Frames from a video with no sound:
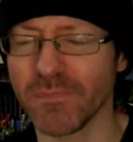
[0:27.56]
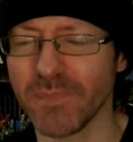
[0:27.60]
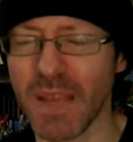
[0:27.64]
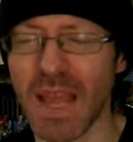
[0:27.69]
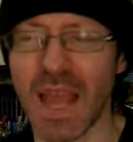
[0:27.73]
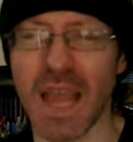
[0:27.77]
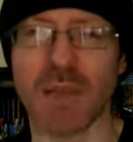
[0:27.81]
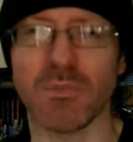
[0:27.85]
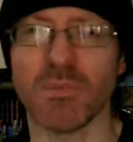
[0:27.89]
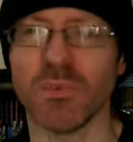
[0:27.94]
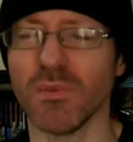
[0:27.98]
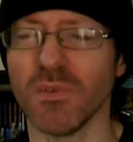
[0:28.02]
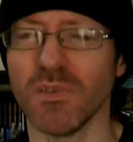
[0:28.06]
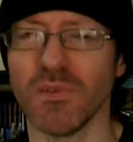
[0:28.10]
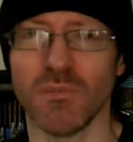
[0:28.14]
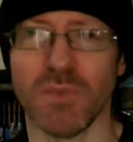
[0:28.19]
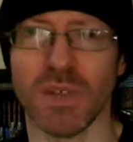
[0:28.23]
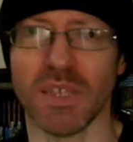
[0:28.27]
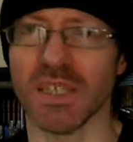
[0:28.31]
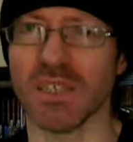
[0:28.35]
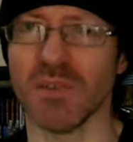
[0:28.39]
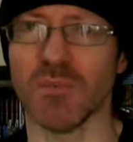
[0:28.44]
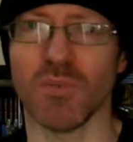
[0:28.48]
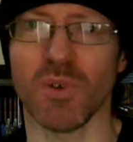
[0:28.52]
capable of
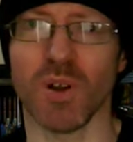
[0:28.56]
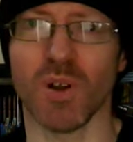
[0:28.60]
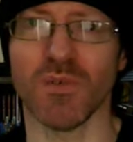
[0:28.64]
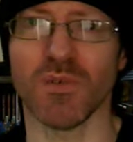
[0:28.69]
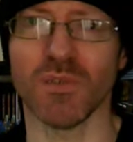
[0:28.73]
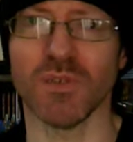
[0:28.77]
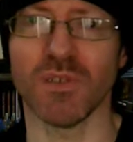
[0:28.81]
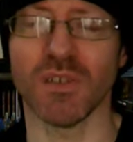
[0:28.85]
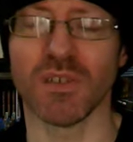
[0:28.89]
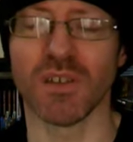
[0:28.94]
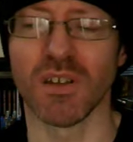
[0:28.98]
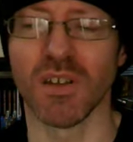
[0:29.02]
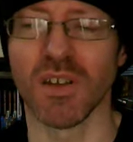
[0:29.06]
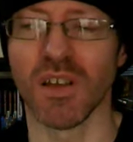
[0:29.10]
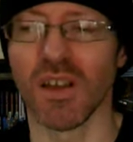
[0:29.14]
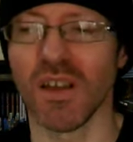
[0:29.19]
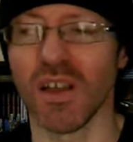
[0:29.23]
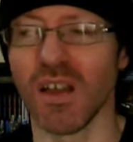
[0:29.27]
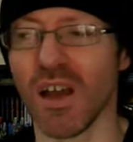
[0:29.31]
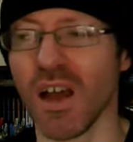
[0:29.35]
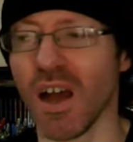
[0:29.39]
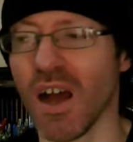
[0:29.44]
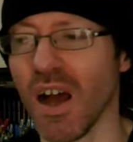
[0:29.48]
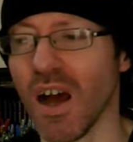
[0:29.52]
making profit.
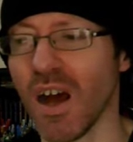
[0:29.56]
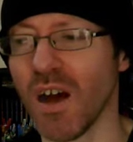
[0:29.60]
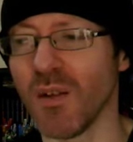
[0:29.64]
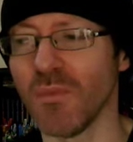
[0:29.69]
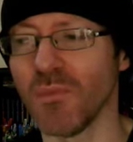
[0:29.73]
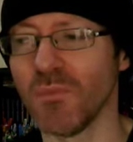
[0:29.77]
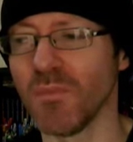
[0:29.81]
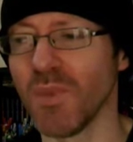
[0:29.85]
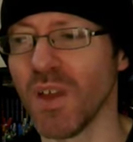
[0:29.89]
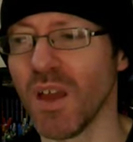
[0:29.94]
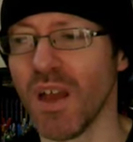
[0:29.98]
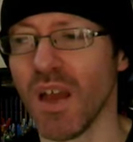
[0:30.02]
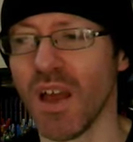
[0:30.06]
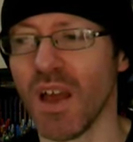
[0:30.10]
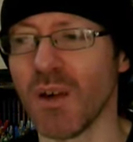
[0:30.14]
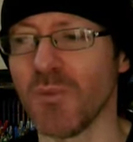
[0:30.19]
Um...